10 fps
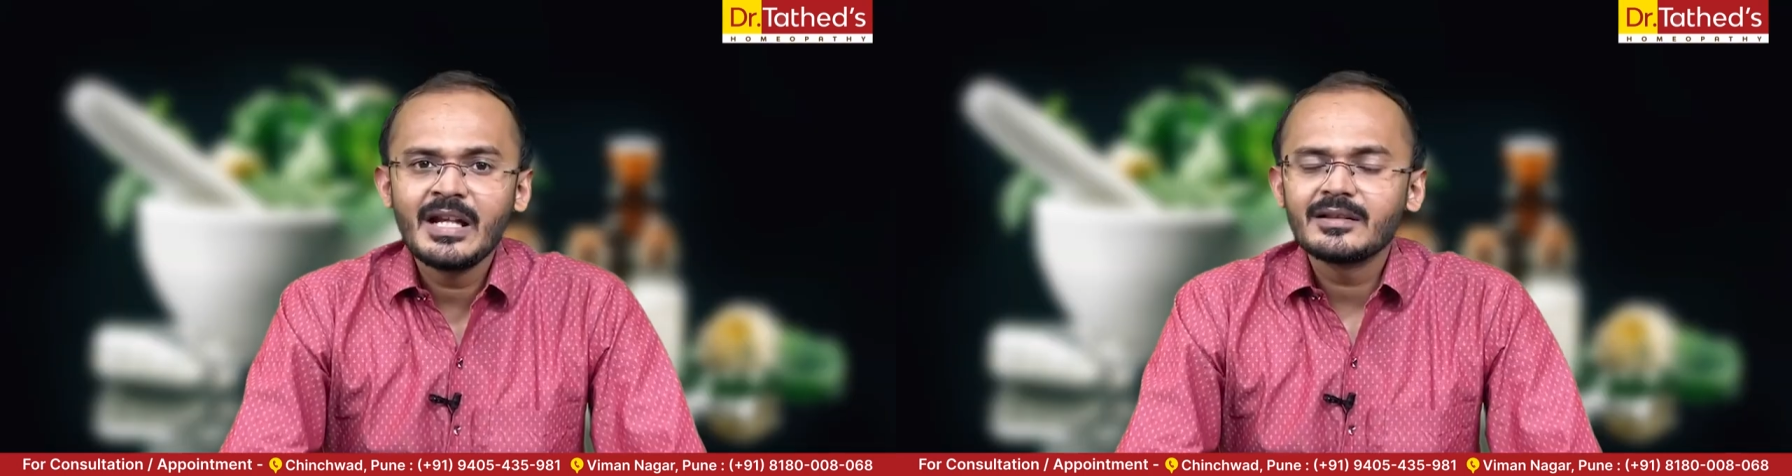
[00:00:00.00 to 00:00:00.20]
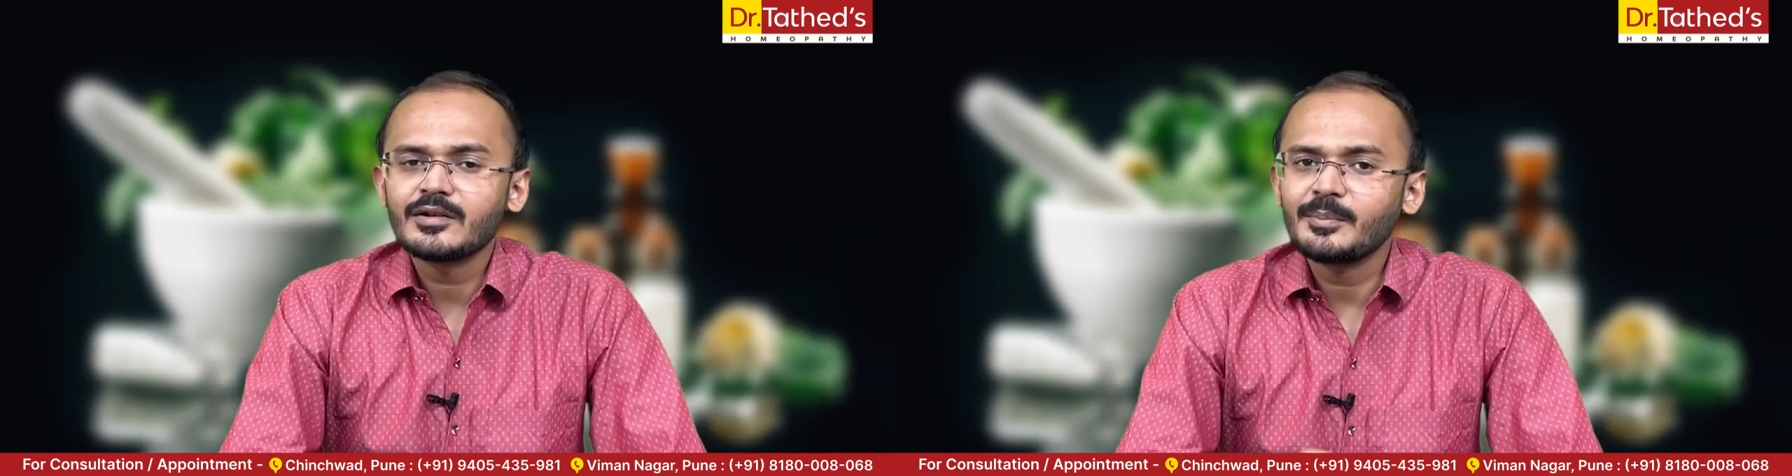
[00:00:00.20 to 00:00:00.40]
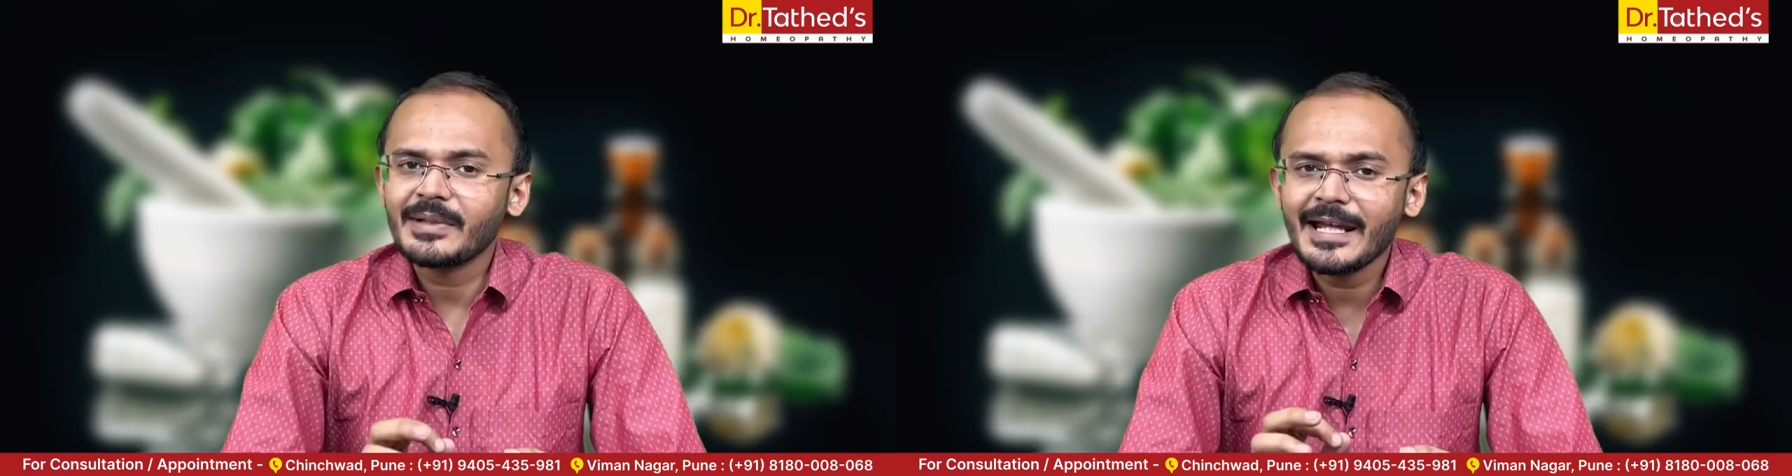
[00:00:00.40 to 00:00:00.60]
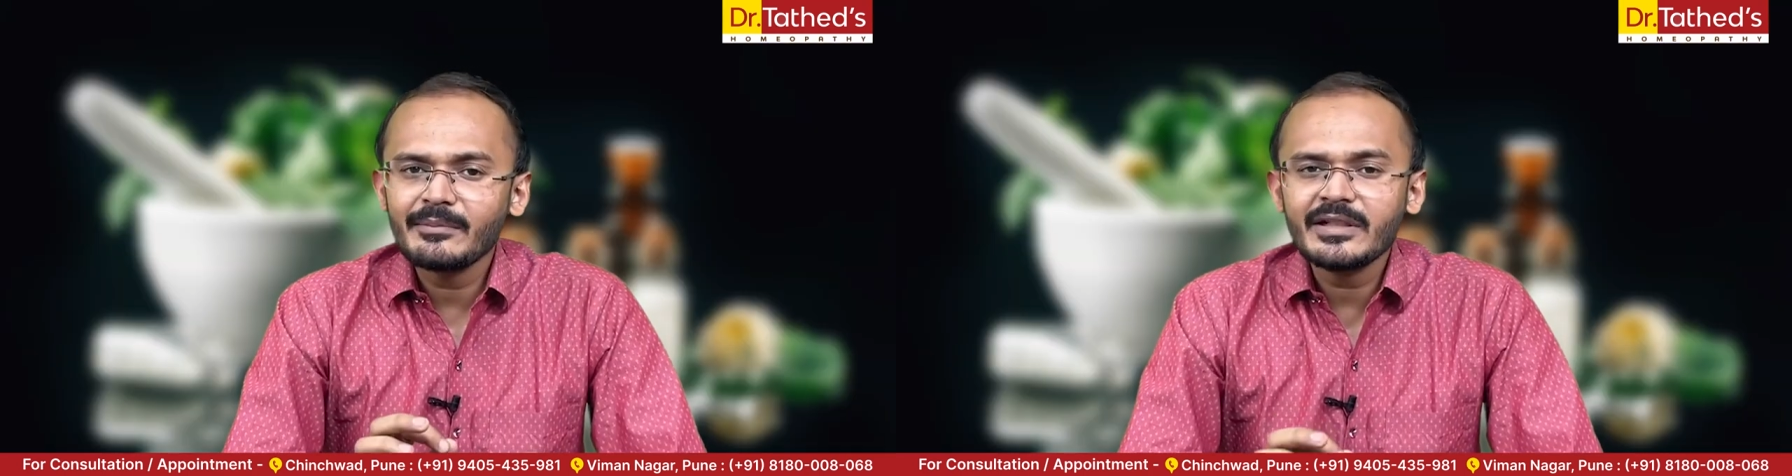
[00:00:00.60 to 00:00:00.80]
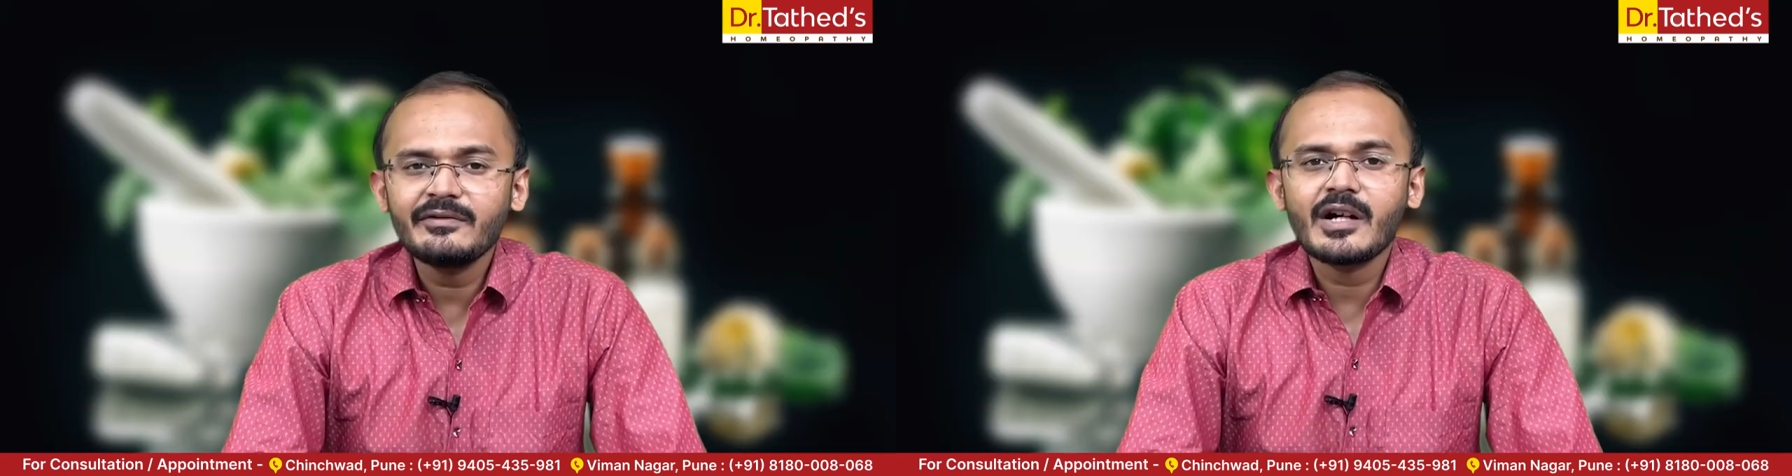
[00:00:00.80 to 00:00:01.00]
now, the
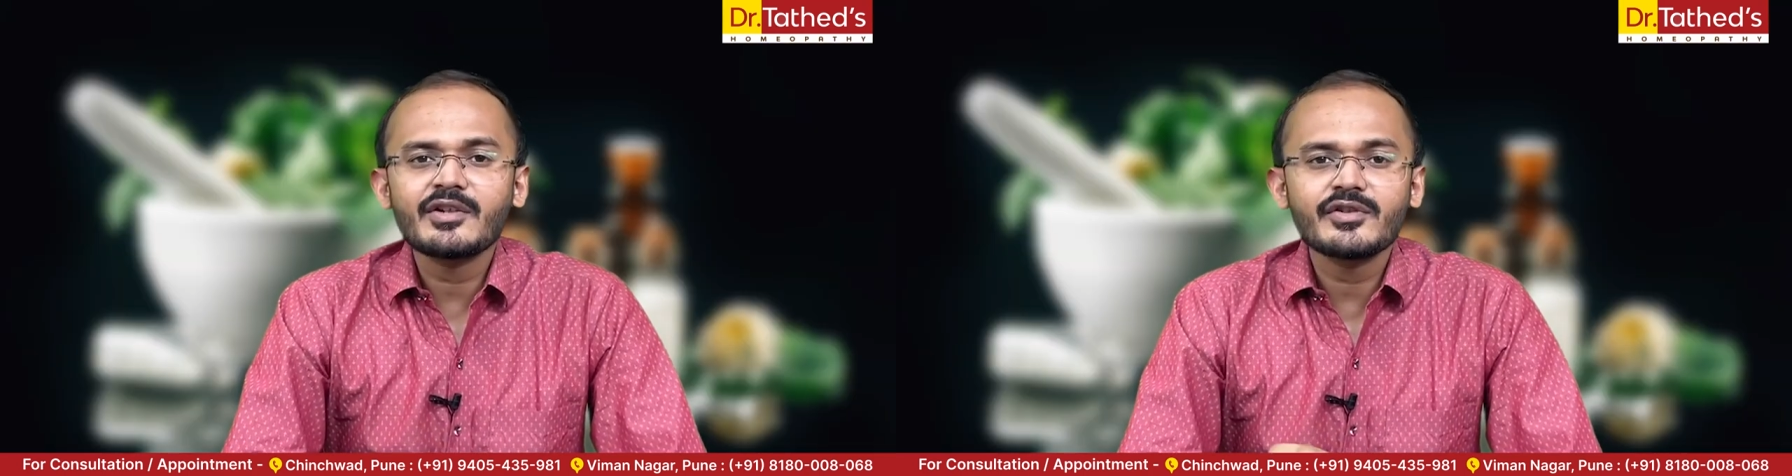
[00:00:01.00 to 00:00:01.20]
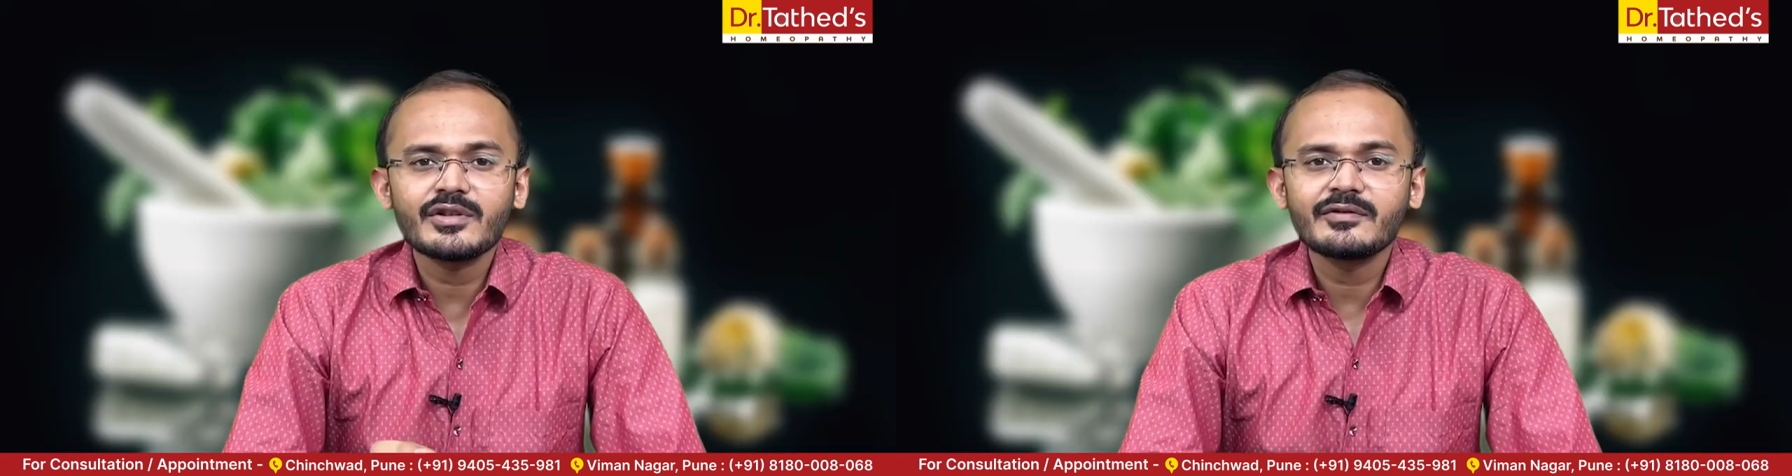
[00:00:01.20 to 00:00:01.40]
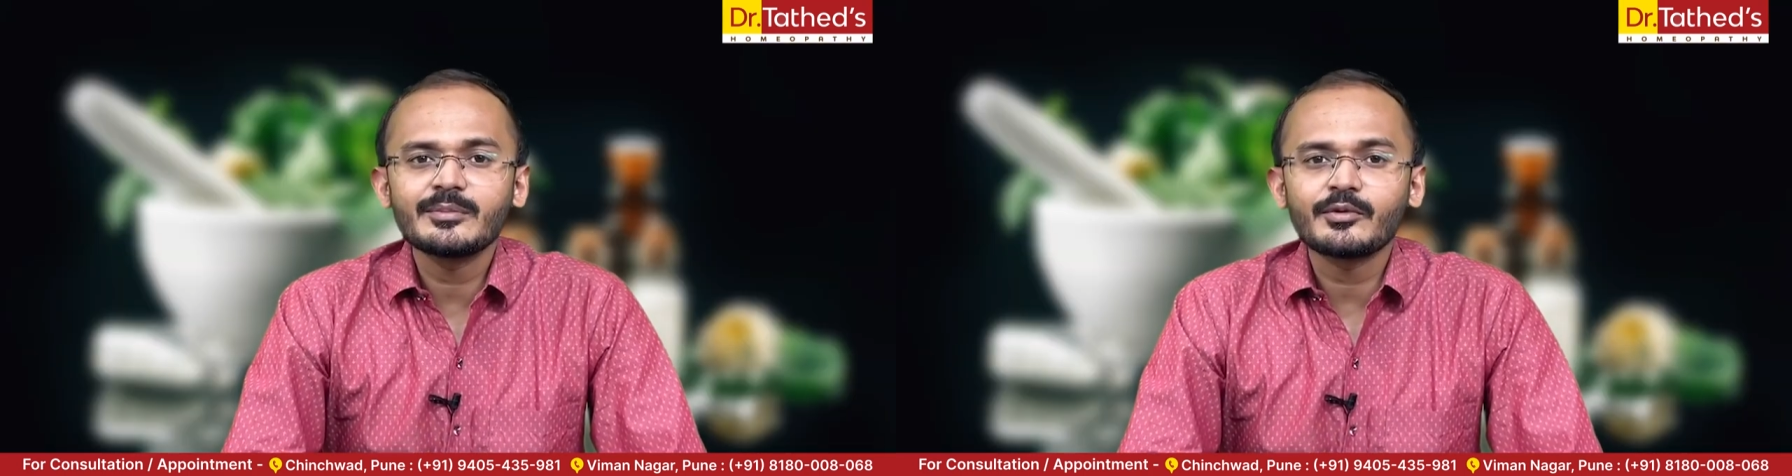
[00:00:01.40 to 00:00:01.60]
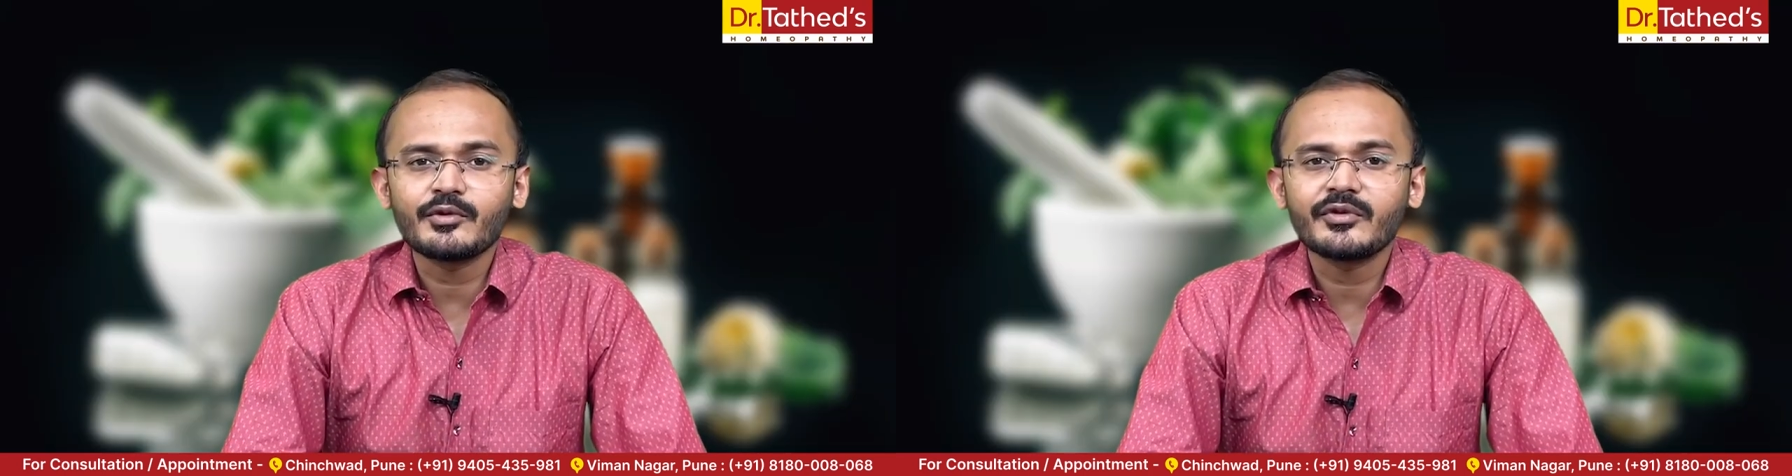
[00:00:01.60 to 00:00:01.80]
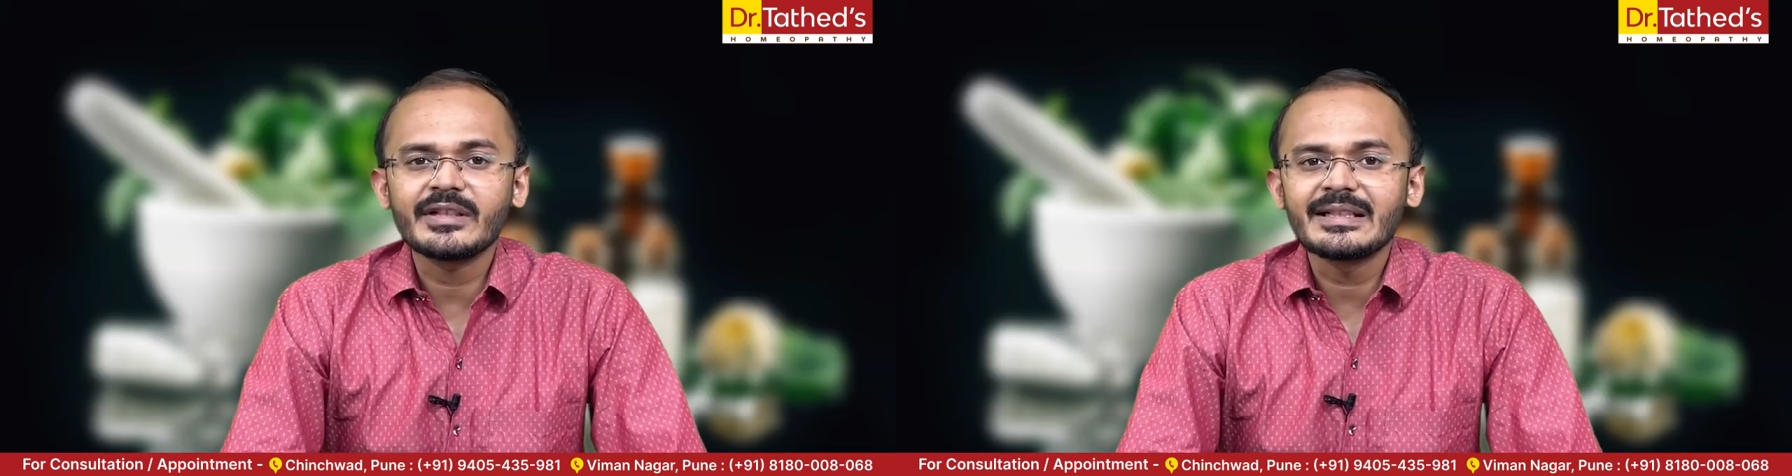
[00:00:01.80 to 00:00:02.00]
primary function of the
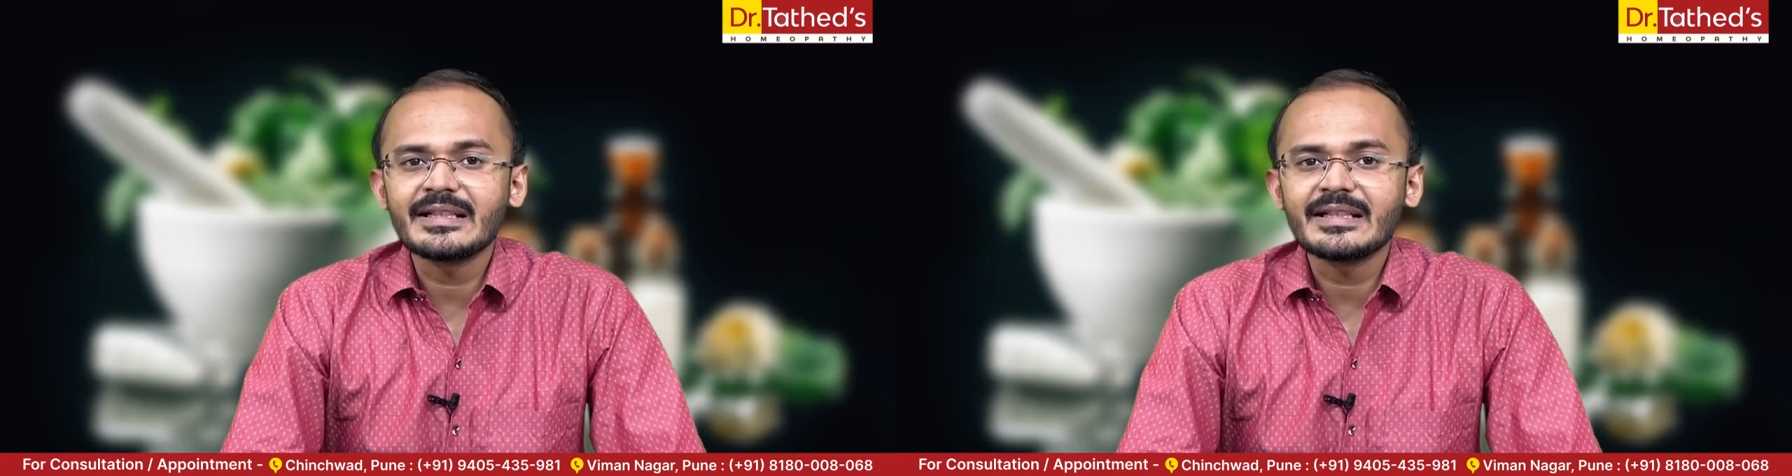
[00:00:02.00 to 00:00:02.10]
prostate